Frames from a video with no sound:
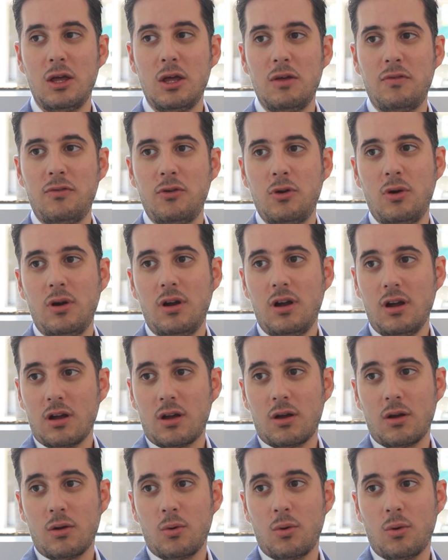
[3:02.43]
If
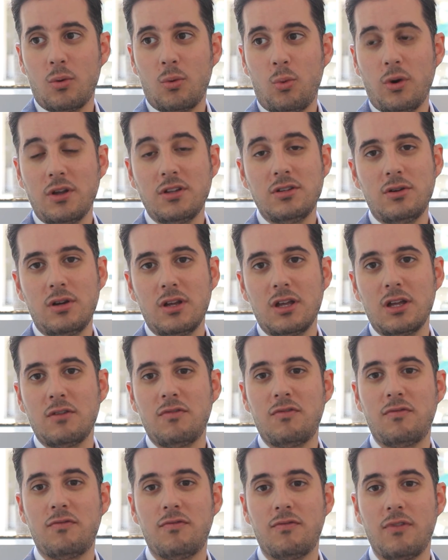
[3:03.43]
you're uh, wondering
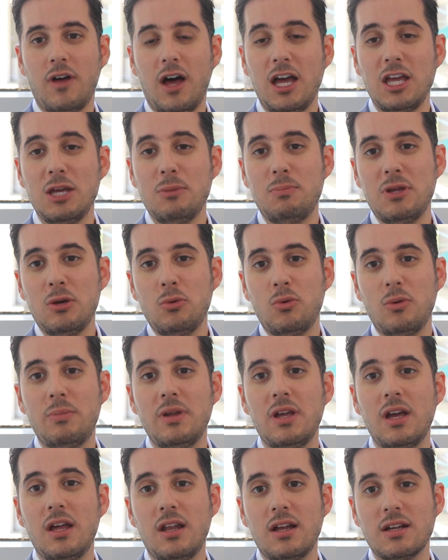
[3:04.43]
if IEP will
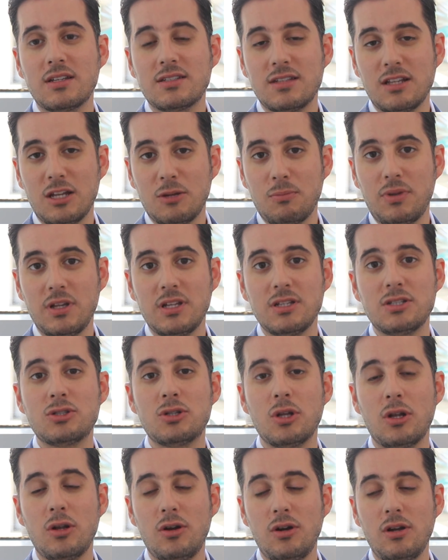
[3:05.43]
be an excellent place
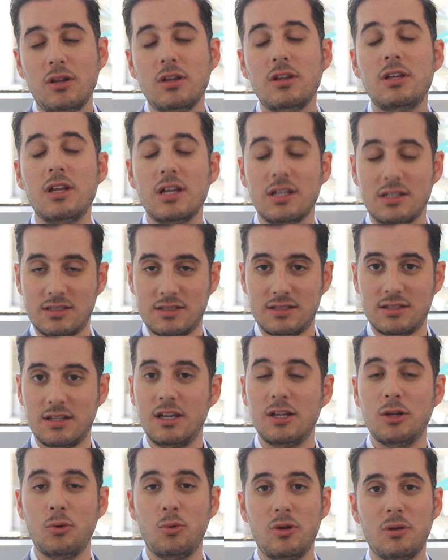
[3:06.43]
to learn, yes,
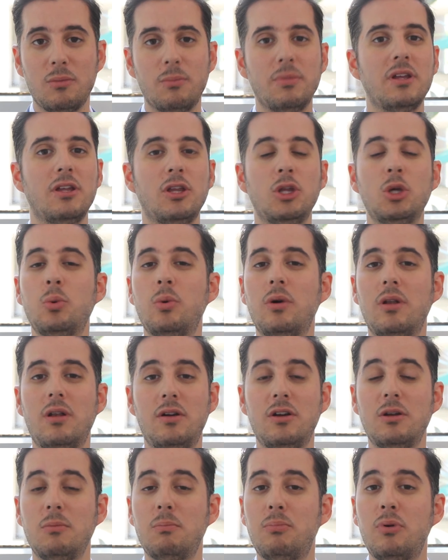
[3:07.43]
it will be. You will
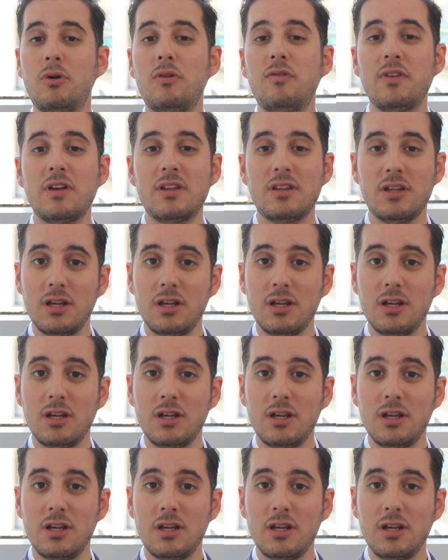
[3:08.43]
learn perfect